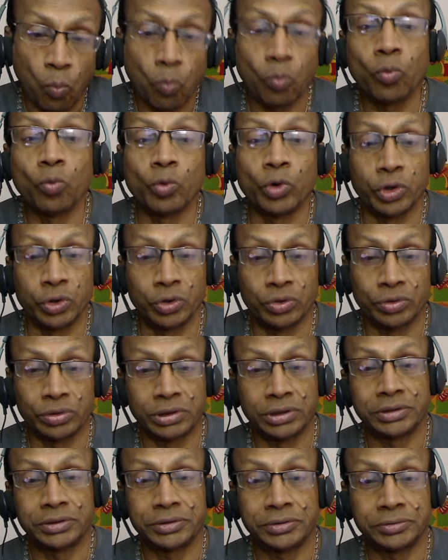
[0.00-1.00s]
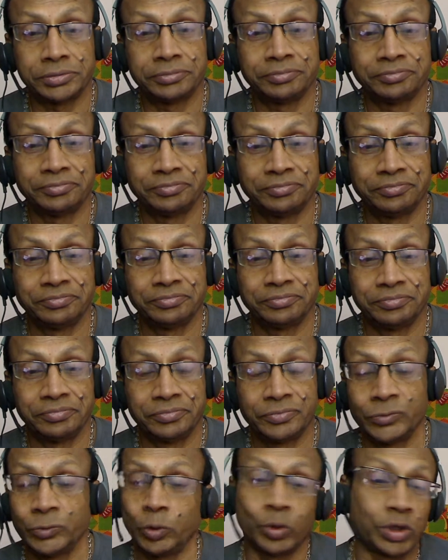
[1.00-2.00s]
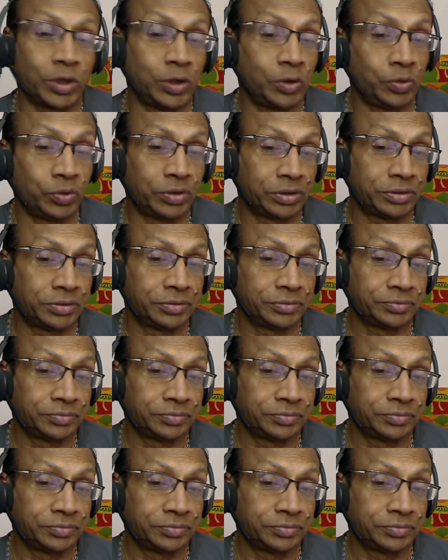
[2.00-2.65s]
what do you call that? You can use it.